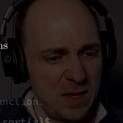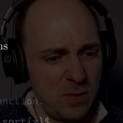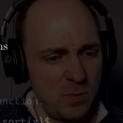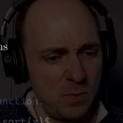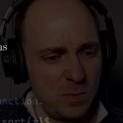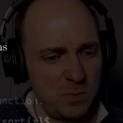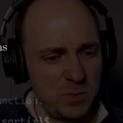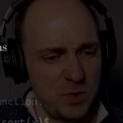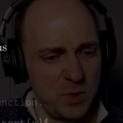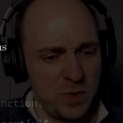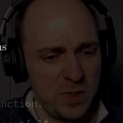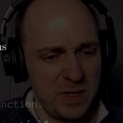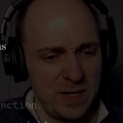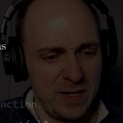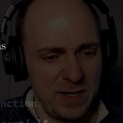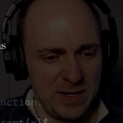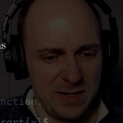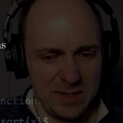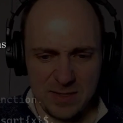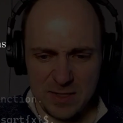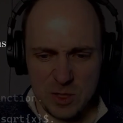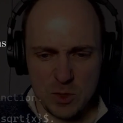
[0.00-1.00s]
We'll do it
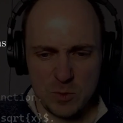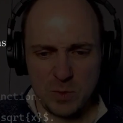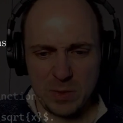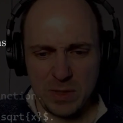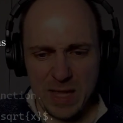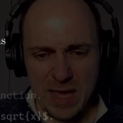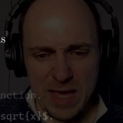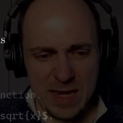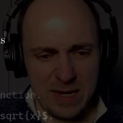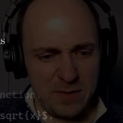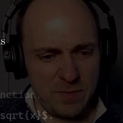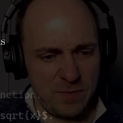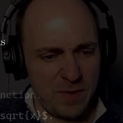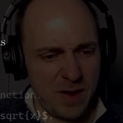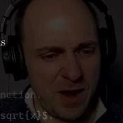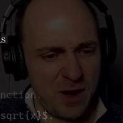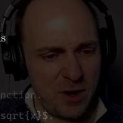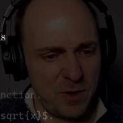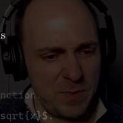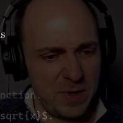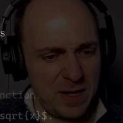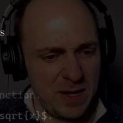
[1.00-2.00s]
in a displayed
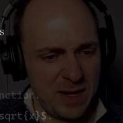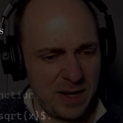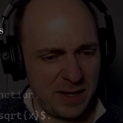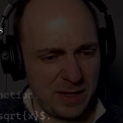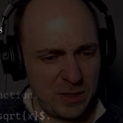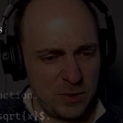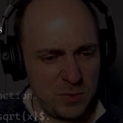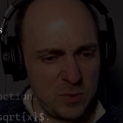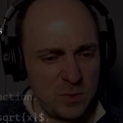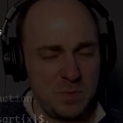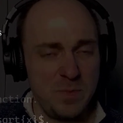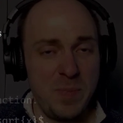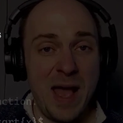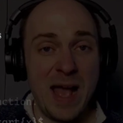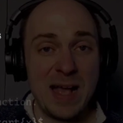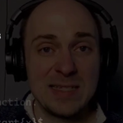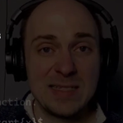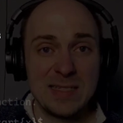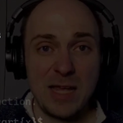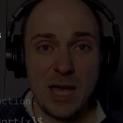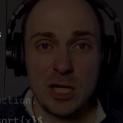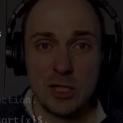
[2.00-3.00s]
environment. I'm going to use
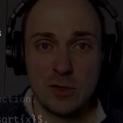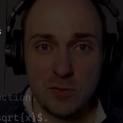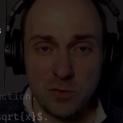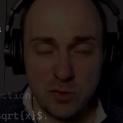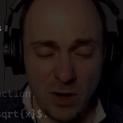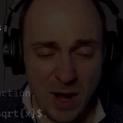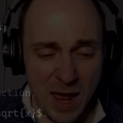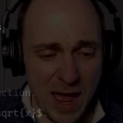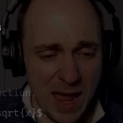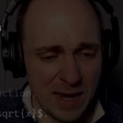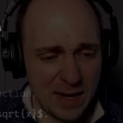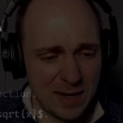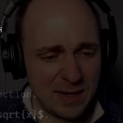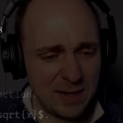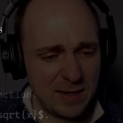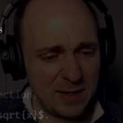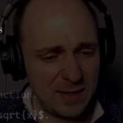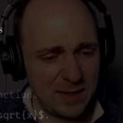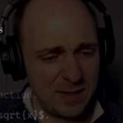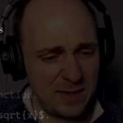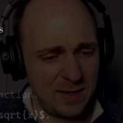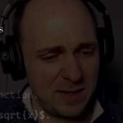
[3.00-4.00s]
backslash frac,
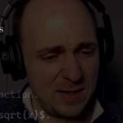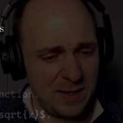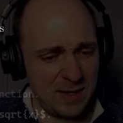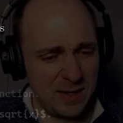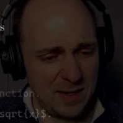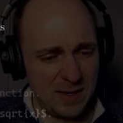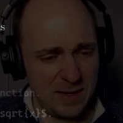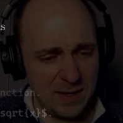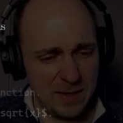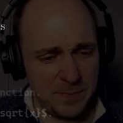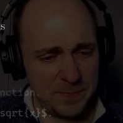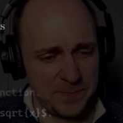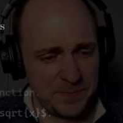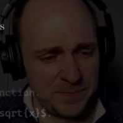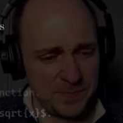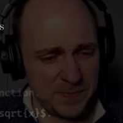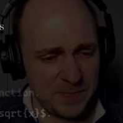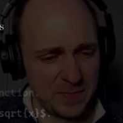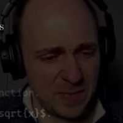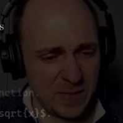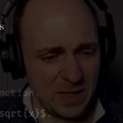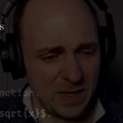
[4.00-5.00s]
uh,
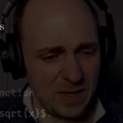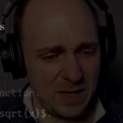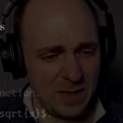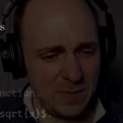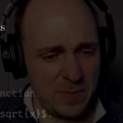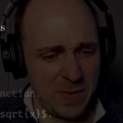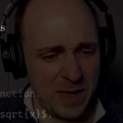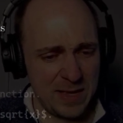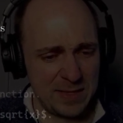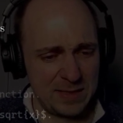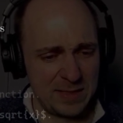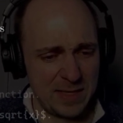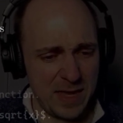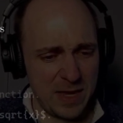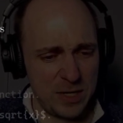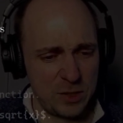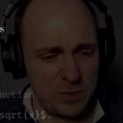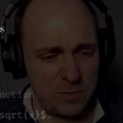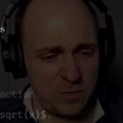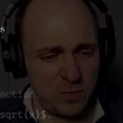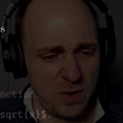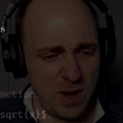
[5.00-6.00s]

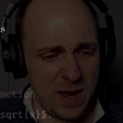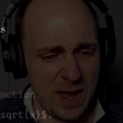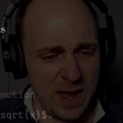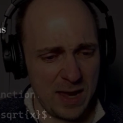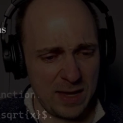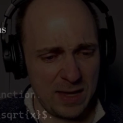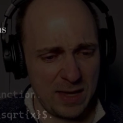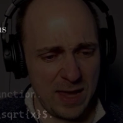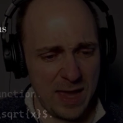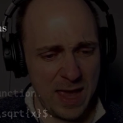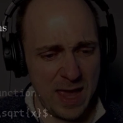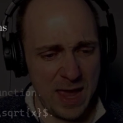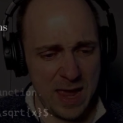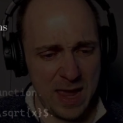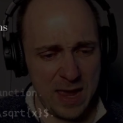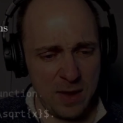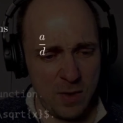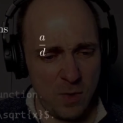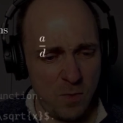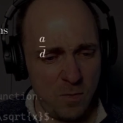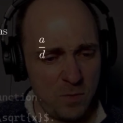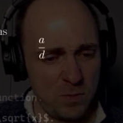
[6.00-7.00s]
backslash frac
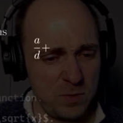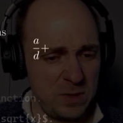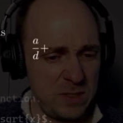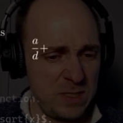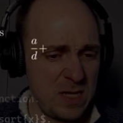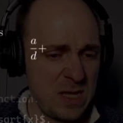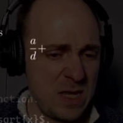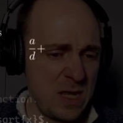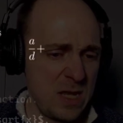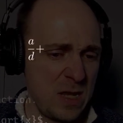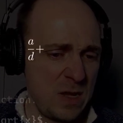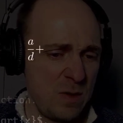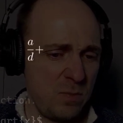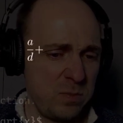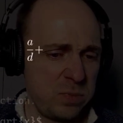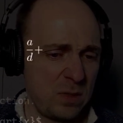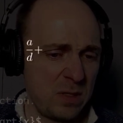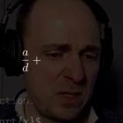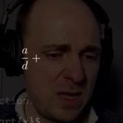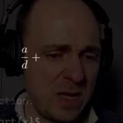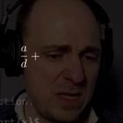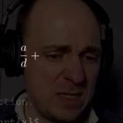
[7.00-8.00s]
a over d
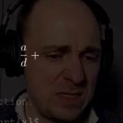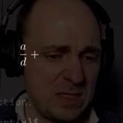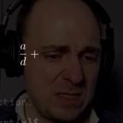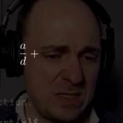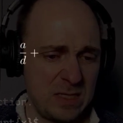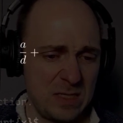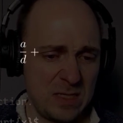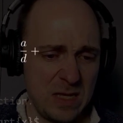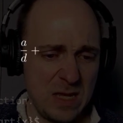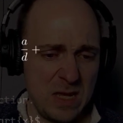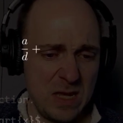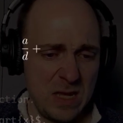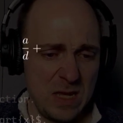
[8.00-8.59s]
plus,